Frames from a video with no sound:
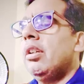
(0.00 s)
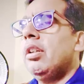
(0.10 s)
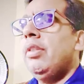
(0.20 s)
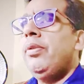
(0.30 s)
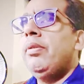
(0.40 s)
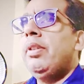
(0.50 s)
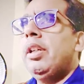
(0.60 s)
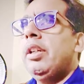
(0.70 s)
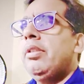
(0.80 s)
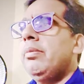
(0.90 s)
if you would
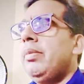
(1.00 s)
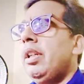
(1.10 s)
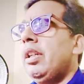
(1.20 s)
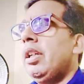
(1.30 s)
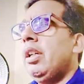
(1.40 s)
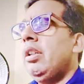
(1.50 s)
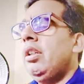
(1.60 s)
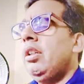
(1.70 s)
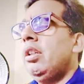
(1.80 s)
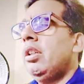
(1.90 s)
like to make
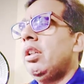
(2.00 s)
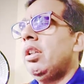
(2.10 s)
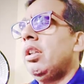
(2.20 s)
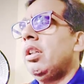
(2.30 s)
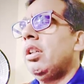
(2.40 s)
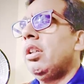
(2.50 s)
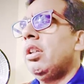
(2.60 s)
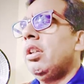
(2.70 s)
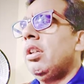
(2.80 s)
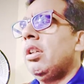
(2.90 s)
any
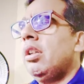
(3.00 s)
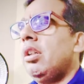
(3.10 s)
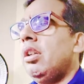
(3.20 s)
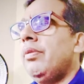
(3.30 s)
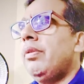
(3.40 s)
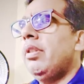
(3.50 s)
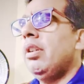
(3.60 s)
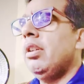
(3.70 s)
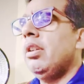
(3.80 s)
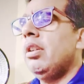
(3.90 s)

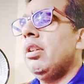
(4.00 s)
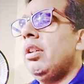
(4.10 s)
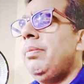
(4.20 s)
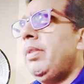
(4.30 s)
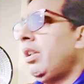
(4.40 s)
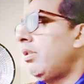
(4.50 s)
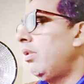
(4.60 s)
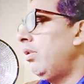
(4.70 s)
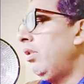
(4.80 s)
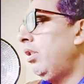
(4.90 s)
GraphQL API
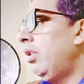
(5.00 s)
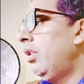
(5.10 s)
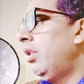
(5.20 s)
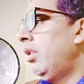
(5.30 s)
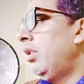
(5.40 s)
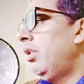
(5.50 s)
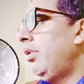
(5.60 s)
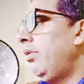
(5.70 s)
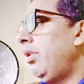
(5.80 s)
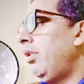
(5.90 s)
call,
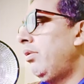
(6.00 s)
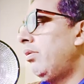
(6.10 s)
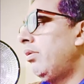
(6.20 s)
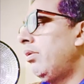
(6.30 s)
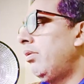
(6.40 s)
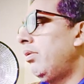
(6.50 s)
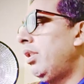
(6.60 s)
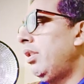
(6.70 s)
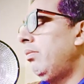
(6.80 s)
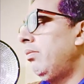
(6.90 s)
you need to go to
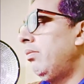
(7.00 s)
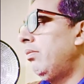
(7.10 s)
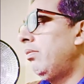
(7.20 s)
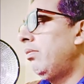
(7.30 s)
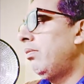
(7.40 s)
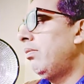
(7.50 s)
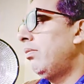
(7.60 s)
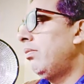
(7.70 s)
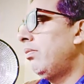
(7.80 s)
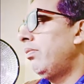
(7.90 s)
the
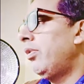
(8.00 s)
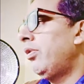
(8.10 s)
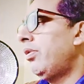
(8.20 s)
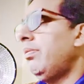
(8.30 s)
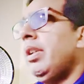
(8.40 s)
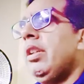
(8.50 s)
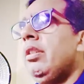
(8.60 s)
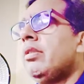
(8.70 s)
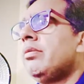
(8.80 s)
Postman